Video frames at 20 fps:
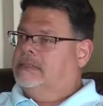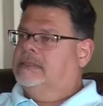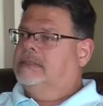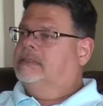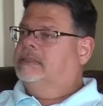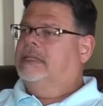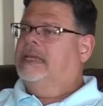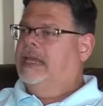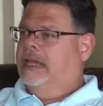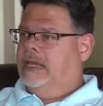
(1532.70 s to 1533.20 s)

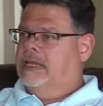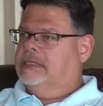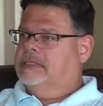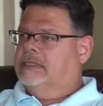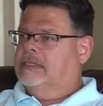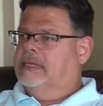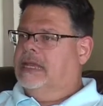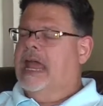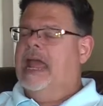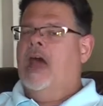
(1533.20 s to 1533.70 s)

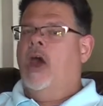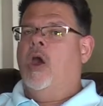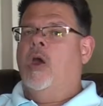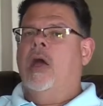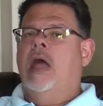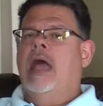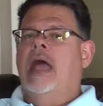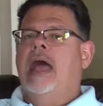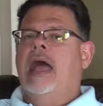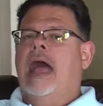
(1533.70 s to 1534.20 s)
Yes. Now,
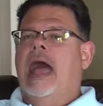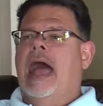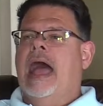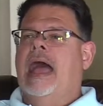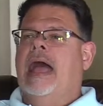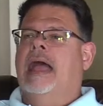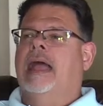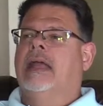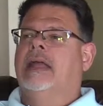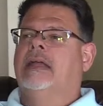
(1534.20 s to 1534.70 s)

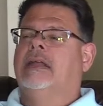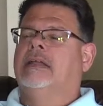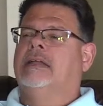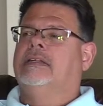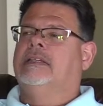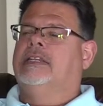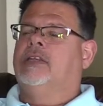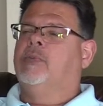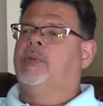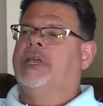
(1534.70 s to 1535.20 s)

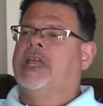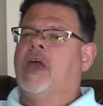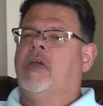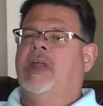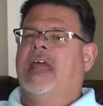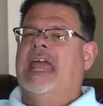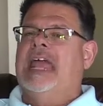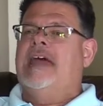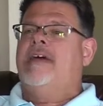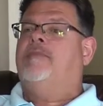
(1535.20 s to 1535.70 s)
did we go
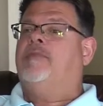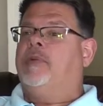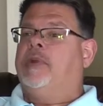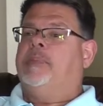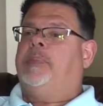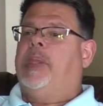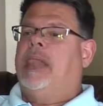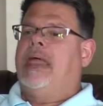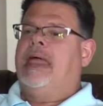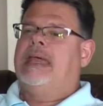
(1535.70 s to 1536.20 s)
to
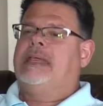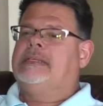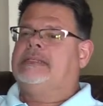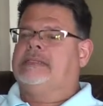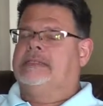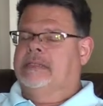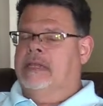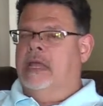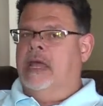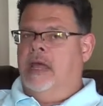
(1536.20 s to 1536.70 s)
every place?
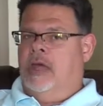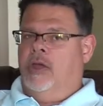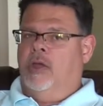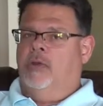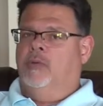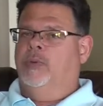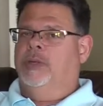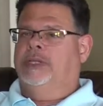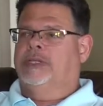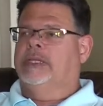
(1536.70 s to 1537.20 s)
No,
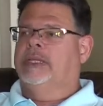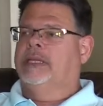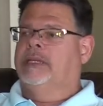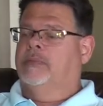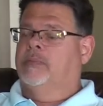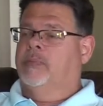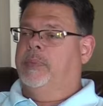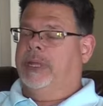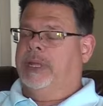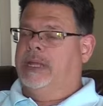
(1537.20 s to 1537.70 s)
we
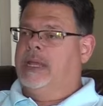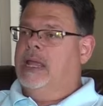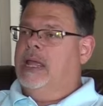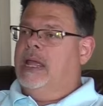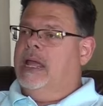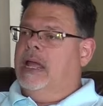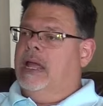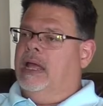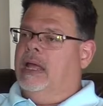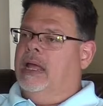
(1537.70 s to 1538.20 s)
didn't. But
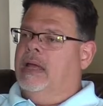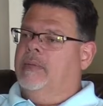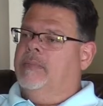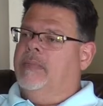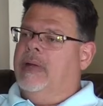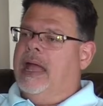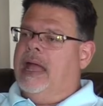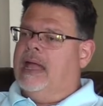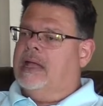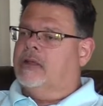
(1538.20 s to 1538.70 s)

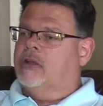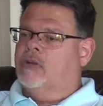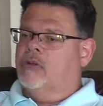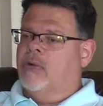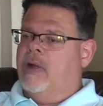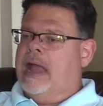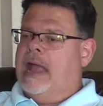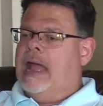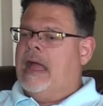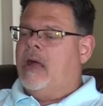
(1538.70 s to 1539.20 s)
my
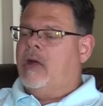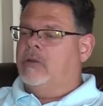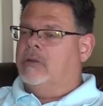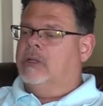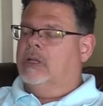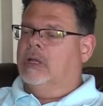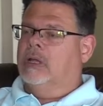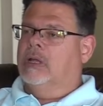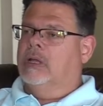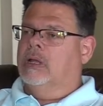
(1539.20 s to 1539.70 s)

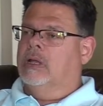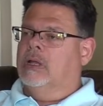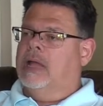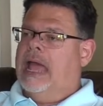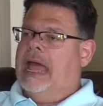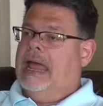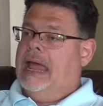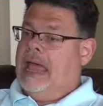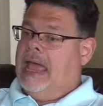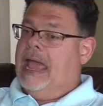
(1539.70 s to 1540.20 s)
crowd,
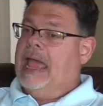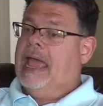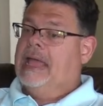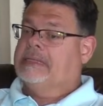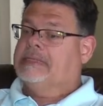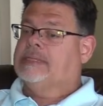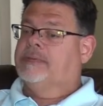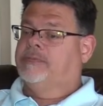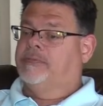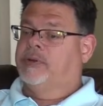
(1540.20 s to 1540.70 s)
I had
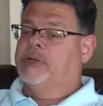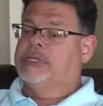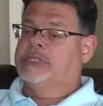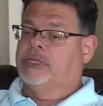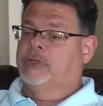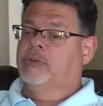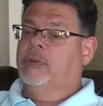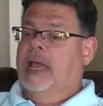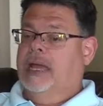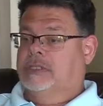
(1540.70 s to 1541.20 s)
some friends
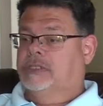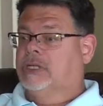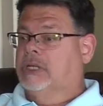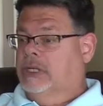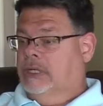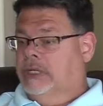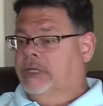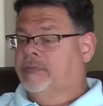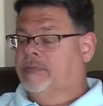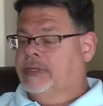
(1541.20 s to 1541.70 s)
who actually
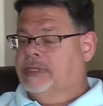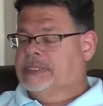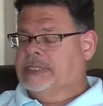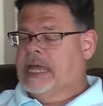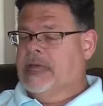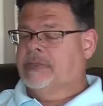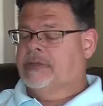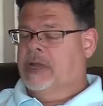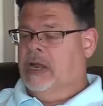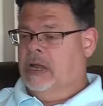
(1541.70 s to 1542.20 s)
lived in
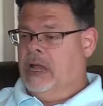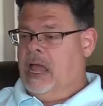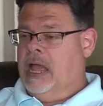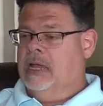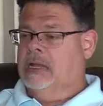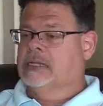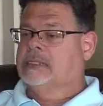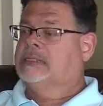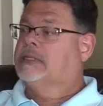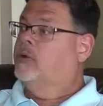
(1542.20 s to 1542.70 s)
South
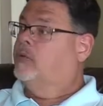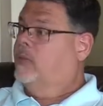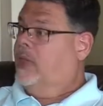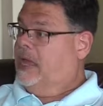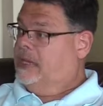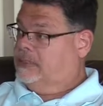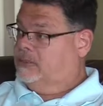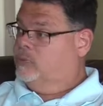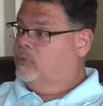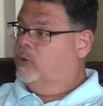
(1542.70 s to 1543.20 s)
Carolina, so
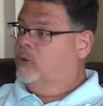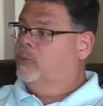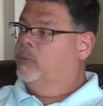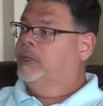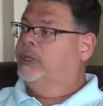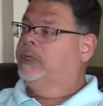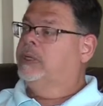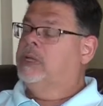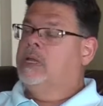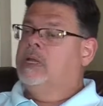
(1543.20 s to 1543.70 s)
that's where
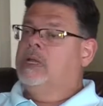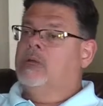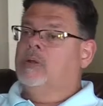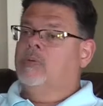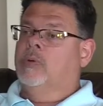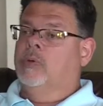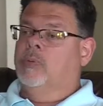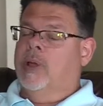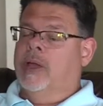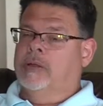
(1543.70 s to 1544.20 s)
we
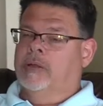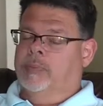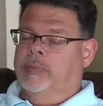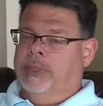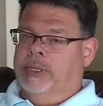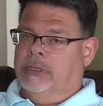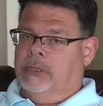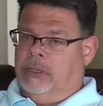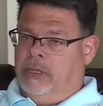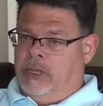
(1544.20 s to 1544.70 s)
wound up
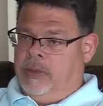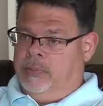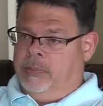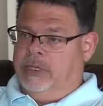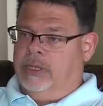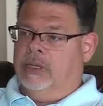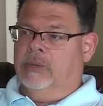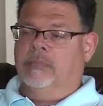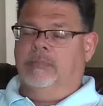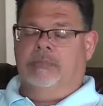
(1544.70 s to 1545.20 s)
in
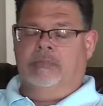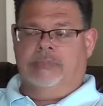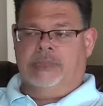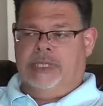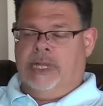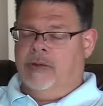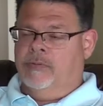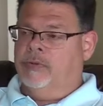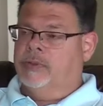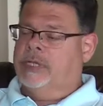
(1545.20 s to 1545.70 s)
Columbia
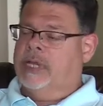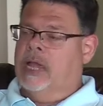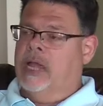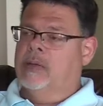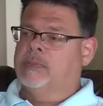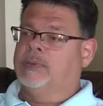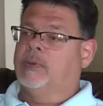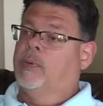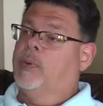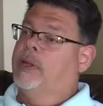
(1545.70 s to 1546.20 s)
several
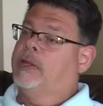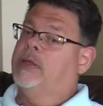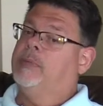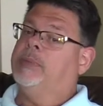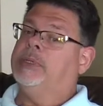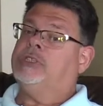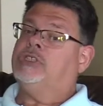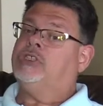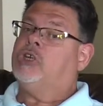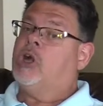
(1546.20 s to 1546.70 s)
times. We wound up
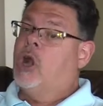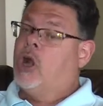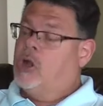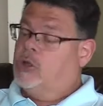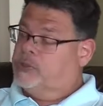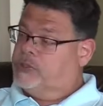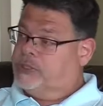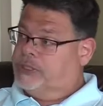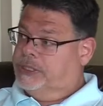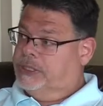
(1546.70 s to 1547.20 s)
in
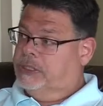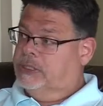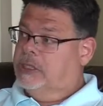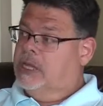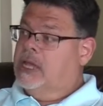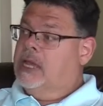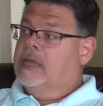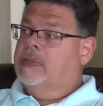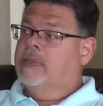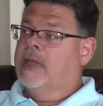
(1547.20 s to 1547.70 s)
Charleston.
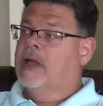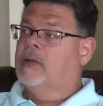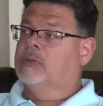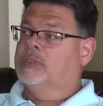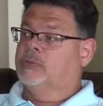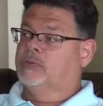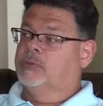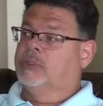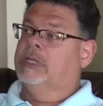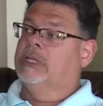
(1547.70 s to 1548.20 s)
That
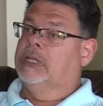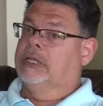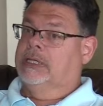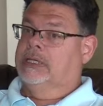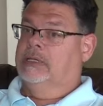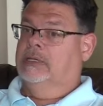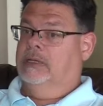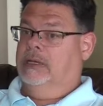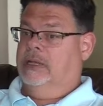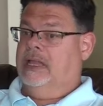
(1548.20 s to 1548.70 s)
was really
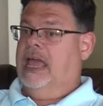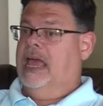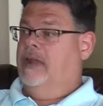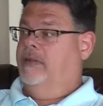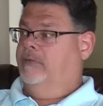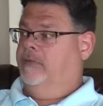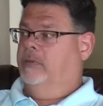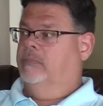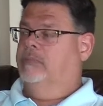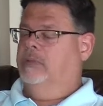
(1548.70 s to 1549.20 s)
kind
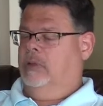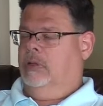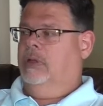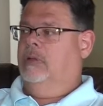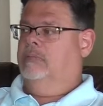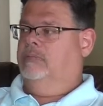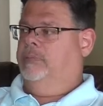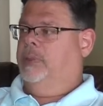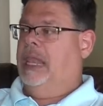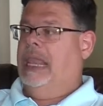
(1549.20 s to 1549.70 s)
of a
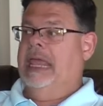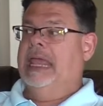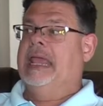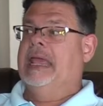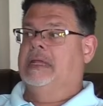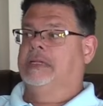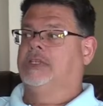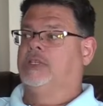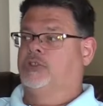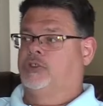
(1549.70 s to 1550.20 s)

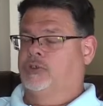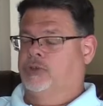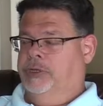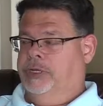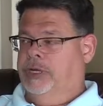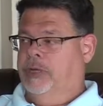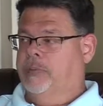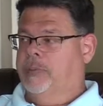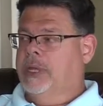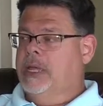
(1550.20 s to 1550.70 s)
planned
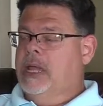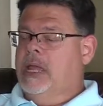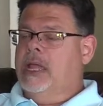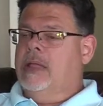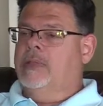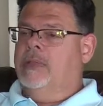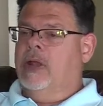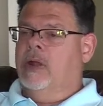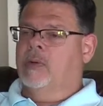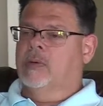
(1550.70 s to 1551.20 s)
trip.
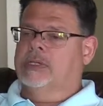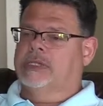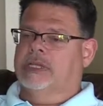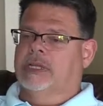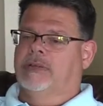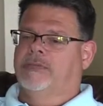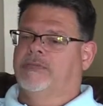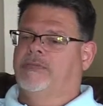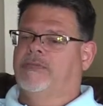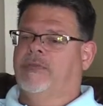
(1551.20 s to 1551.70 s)
There was
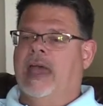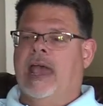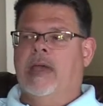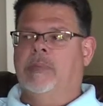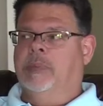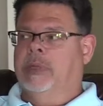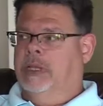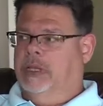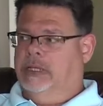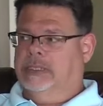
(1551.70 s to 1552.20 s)
a
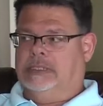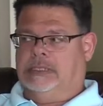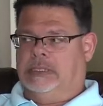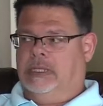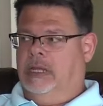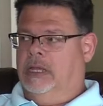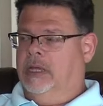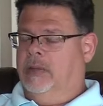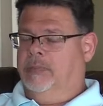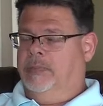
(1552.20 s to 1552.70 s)
fabulous
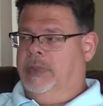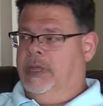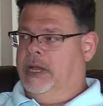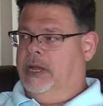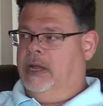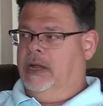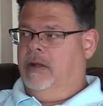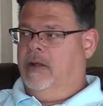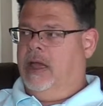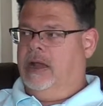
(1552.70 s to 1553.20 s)
club
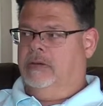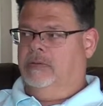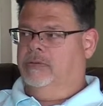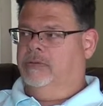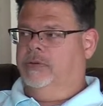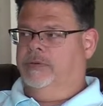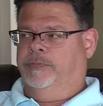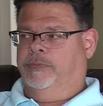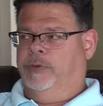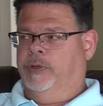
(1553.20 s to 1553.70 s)
there. I don't
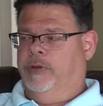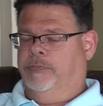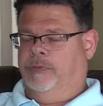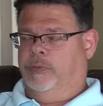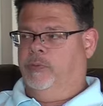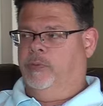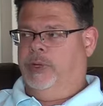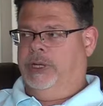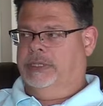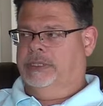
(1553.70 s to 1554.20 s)
know if you ever
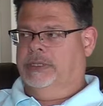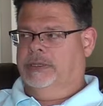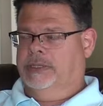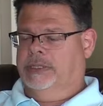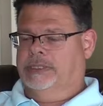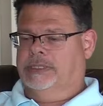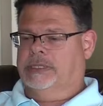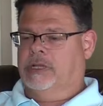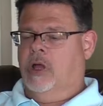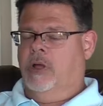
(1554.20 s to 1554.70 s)
went to
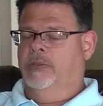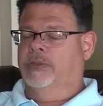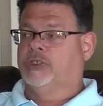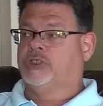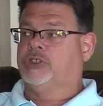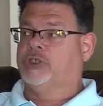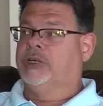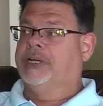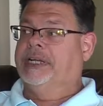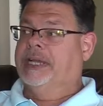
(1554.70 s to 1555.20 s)
this, called the
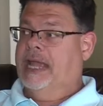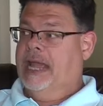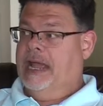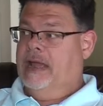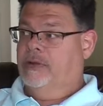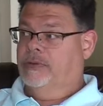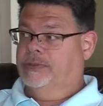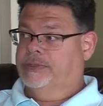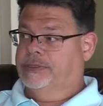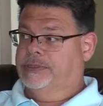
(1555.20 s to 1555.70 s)

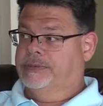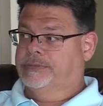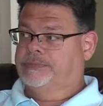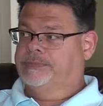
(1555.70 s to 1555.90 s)
Treehouse.